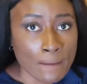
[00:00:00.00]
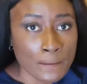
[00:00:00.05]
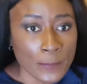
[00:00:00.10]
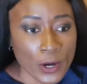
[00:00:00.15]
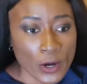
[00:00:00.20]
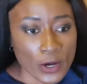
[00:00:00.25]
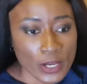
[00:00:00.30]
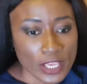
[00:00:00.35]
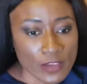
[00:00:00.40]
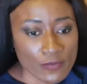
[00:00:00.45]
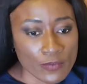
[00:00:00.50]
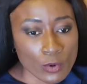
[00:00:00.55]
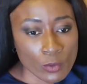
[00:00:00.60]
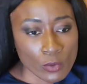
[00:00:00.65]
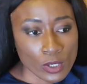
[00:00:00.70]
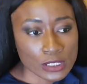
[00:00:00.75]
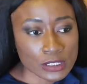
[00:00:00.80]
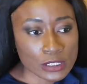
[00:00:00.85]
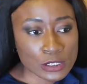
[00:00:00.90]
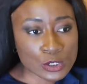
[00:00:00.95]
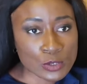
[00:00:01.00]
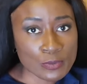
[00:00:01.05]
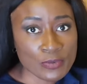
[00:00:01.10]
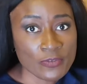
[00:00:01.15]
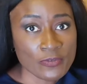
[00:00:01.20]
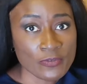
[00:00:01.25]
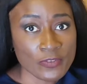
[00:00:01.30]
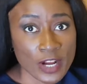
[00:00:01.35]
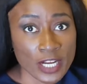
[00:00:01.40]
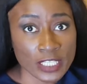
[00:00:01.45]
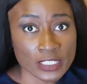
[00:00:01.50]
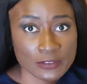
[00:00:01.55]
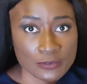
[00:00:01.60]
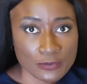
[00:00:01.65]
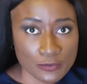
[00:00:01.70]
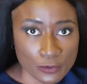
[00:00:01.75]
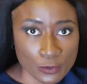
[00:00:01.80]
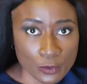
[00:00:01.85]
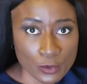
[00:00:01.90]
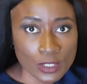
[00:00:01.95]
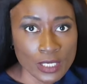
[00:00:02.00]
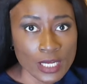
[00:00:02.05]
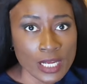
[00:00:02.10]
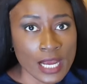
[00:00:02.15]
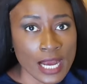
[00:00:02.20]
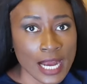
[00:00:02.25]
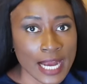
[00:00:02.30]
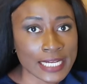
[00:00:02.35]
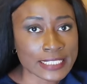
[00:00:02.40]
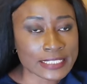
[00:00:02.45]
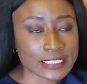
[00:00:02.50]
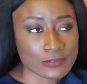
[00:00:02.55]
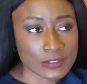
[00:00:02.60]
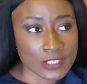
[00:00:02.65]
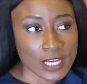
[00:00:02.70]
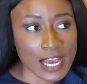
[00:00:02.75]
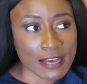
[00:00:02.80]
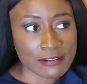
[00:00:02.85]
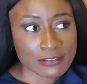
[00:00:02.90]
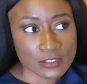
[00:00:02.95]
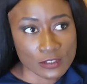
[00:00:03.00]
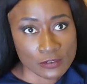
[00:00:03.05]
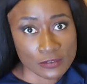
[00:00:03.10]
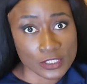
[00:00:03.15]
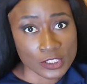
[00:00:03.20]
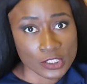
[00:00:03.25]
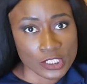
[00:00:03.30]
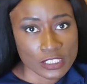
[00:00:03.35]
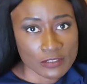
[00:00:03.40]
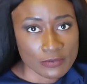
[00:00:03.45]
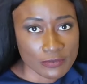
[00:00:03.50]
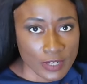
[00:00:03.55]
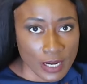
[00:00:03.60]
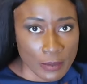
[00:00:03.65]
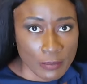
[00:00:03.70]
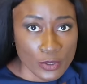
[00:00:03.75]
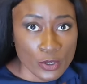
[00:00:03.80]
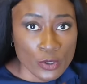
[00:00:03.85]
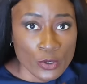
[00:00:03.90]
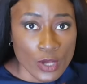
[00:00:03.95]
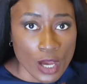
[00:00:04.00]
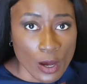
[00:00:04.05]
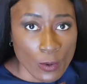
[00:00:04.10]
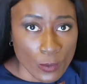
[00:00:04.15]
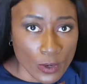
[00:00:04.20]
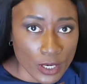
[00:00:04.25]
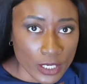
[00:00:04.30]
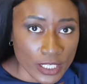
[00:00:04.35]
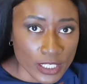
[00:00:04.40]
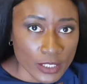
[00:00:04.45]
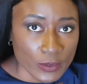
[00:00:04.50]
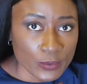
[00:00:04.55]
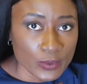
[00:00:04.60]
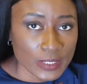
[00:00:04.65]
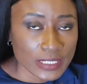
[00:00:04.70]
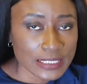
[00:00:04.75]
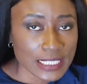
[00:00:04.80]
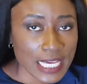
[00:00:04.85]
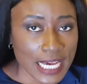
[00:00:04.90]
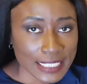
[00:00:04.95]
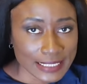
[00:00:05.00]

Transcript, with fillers: but if you want it to be very full and if you have sufficient fabric you are working with